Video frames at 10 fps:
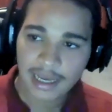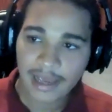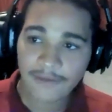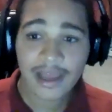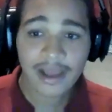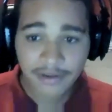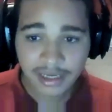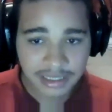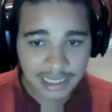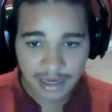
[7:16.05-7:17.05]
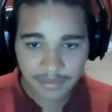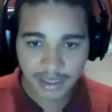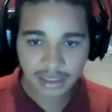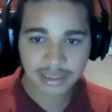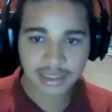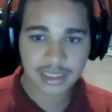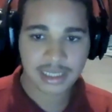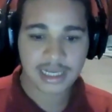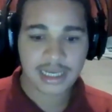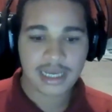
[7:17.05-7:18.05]
If I have an assignment,
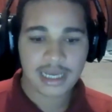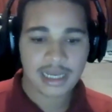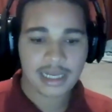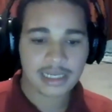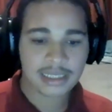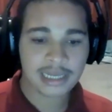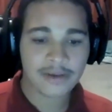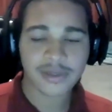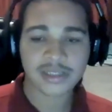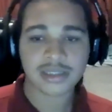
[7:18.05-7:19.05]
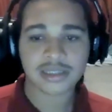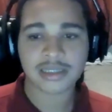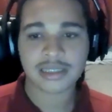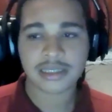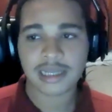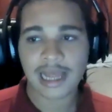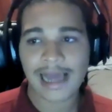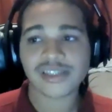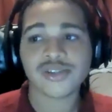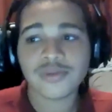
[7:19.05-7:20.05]
there was,
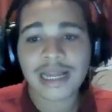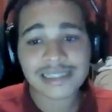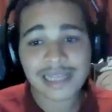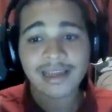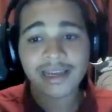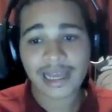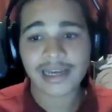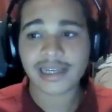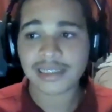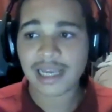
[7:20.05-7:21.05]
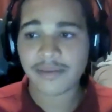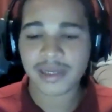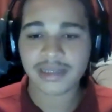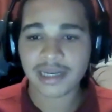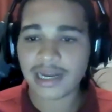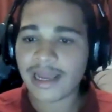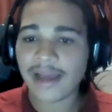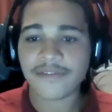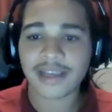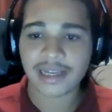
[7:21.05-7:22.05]
as soon as I could get the assignment done, I
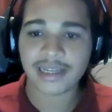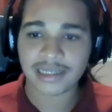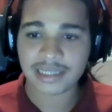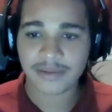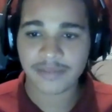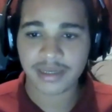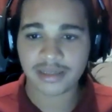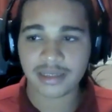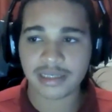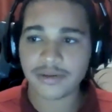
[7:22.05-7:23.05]
have to get the assignment done.